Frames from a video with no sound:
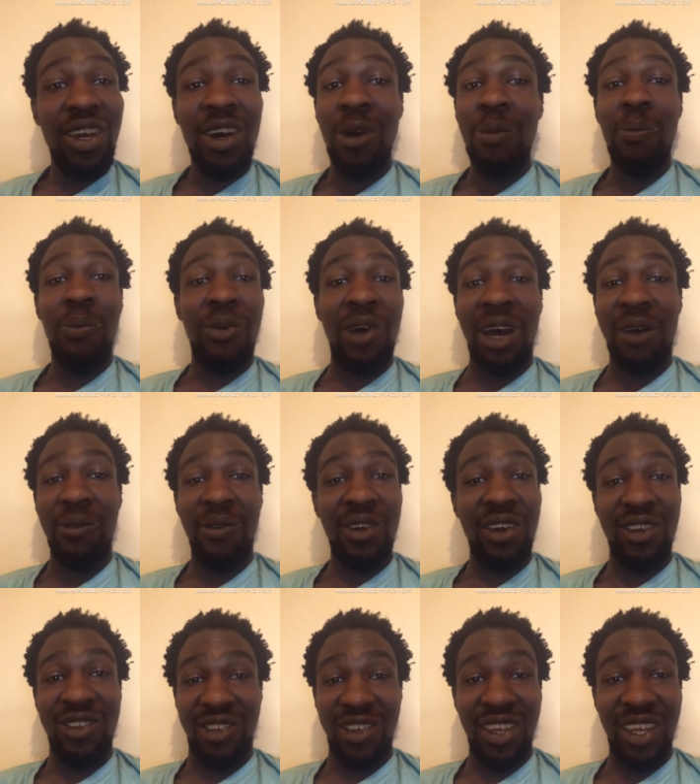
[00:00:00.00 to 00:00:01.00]
A prophet
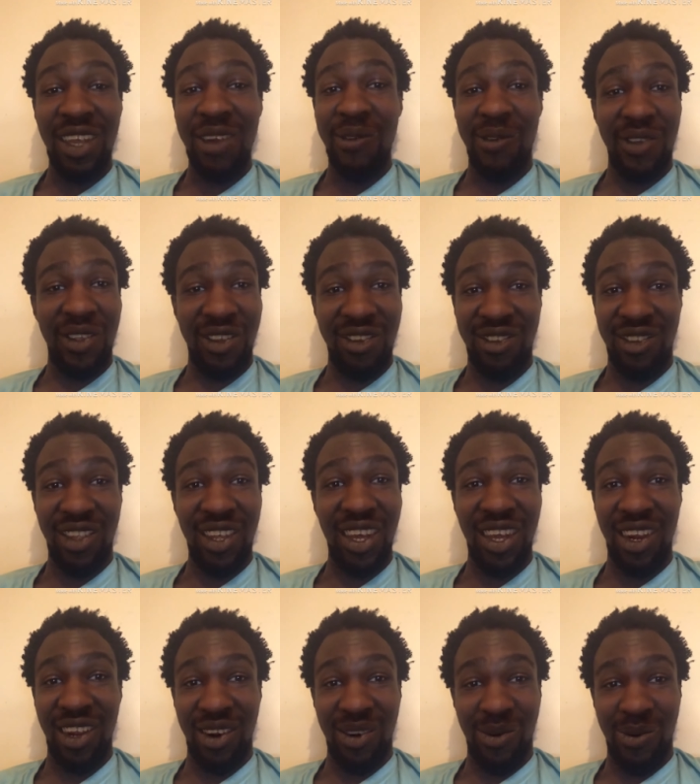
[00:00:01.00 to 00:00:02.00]
is the evilest
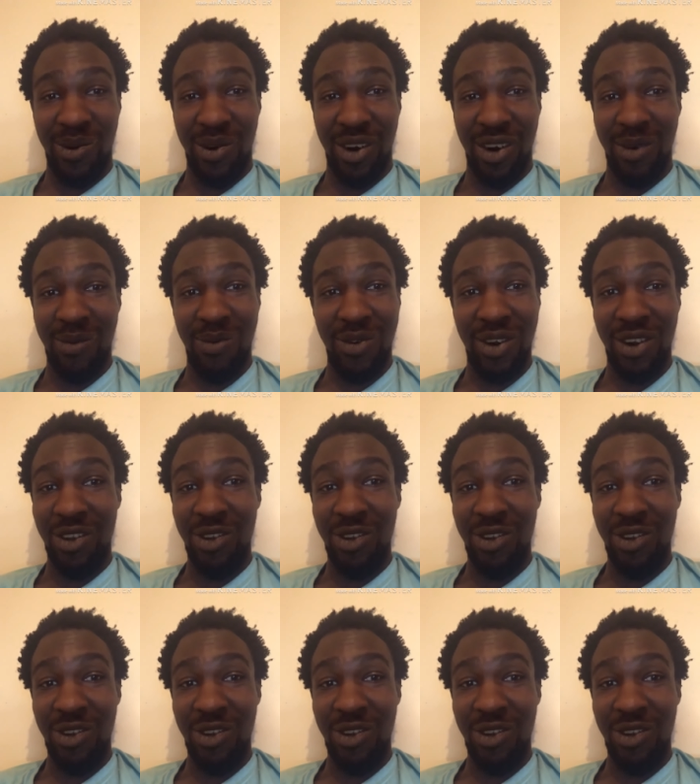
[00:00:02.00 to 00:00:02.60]
thing in the world, bro.